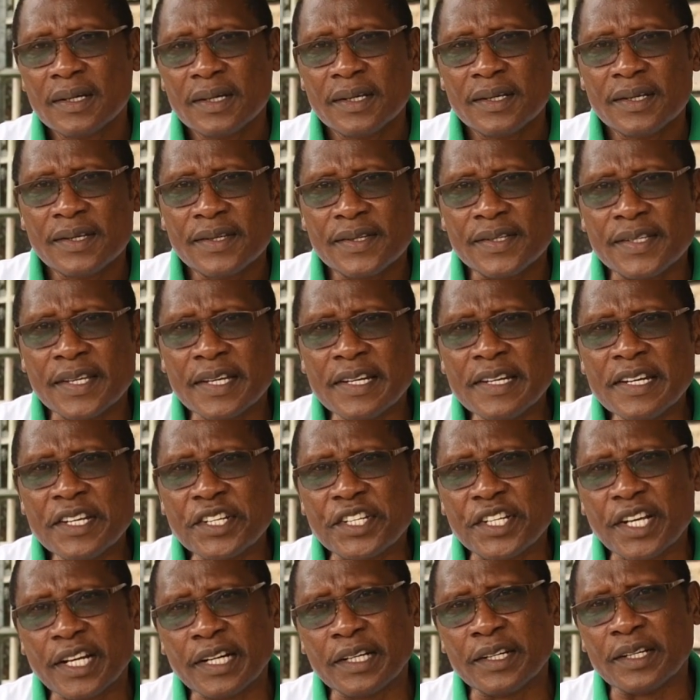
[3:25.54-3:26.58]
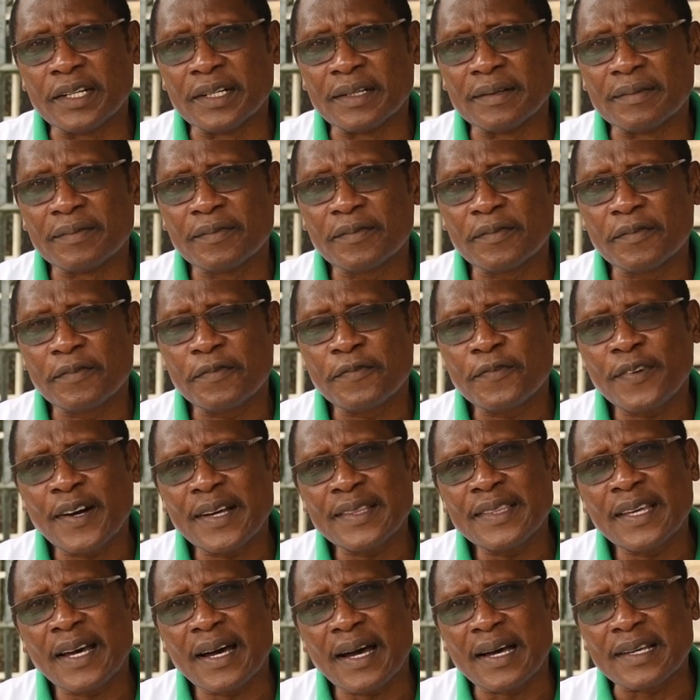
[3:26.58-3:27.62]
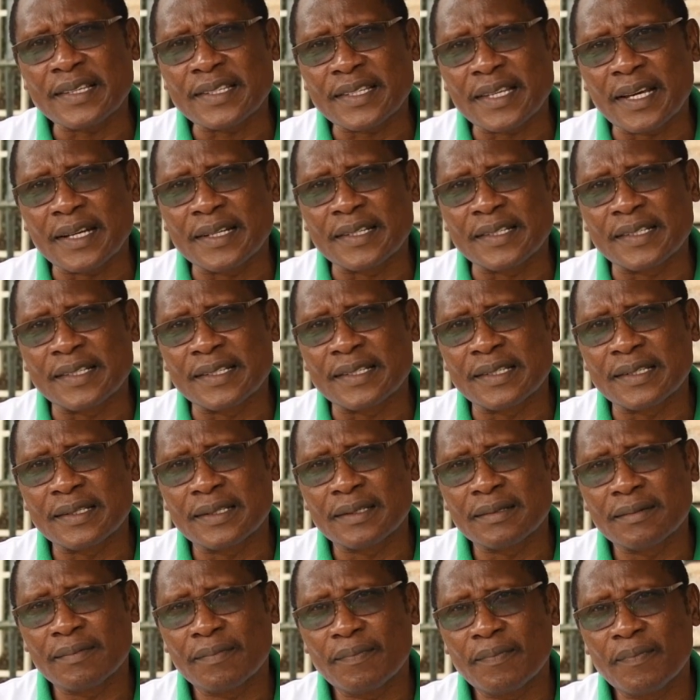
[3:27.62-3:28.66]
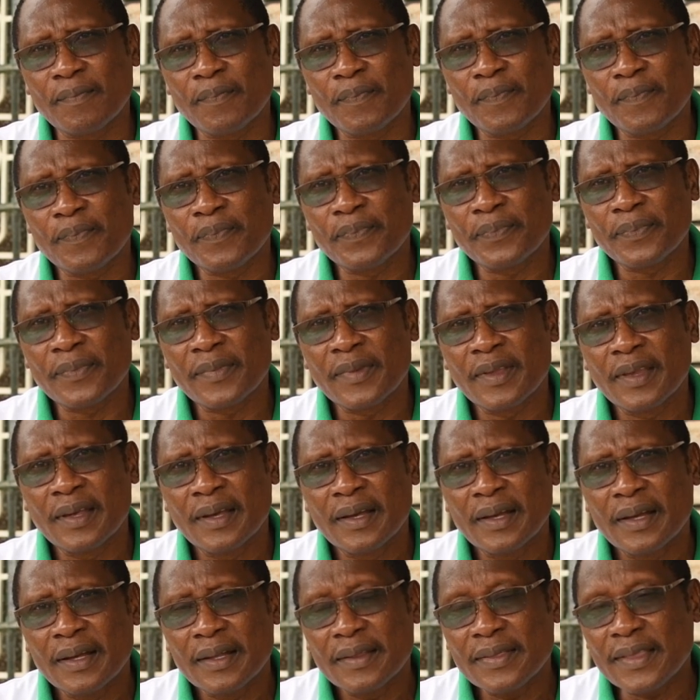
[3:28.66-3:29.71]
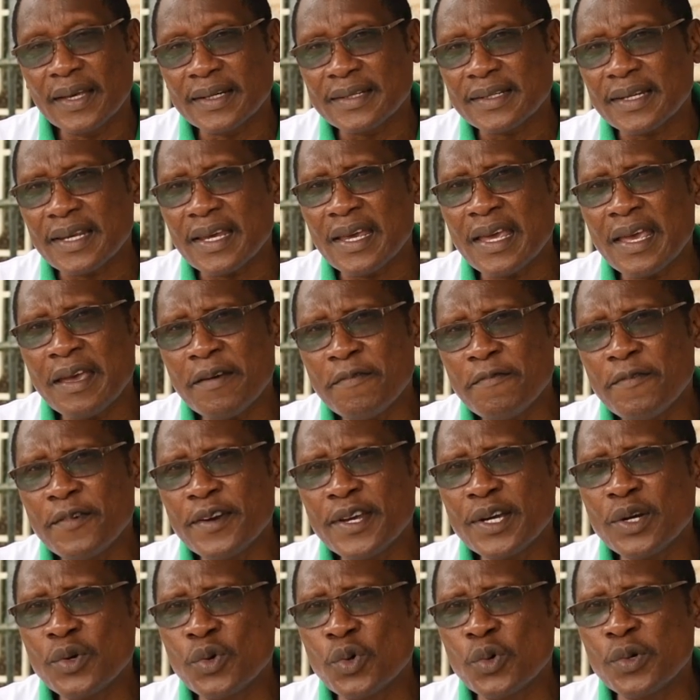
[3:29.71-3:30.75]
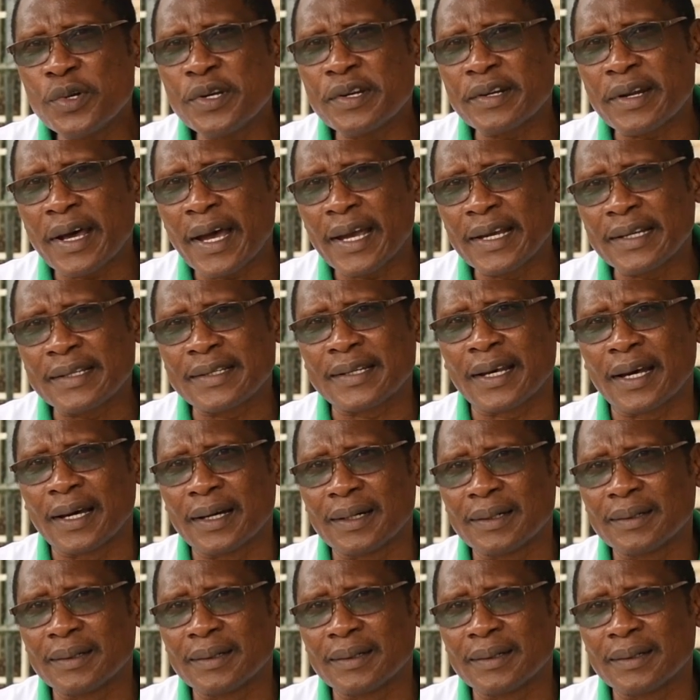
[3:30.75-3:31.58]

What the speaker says: Sidney Sheldon further asserts that every good writer